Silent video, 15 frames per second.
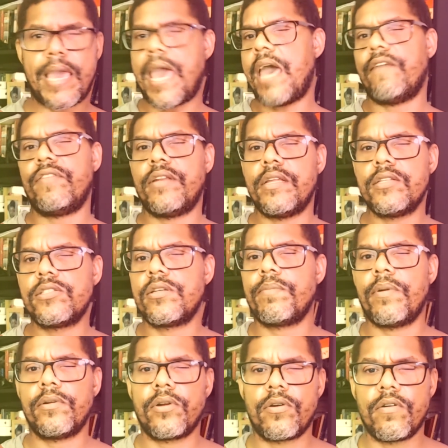evidence
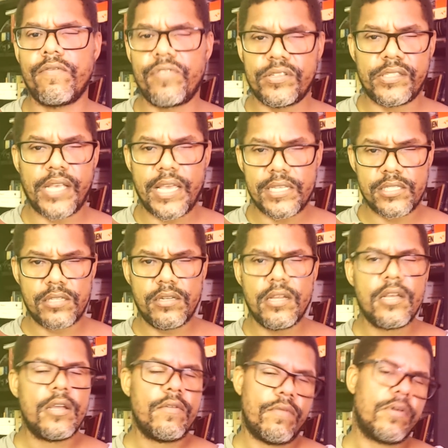about the conversation.
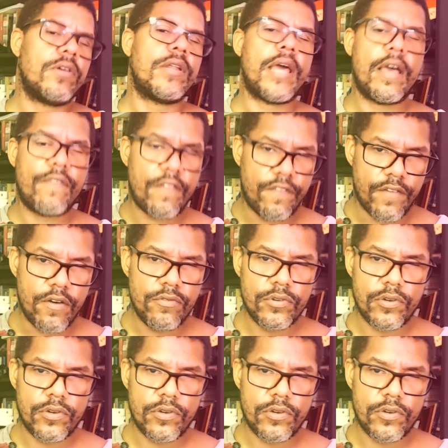We're gonna have a phone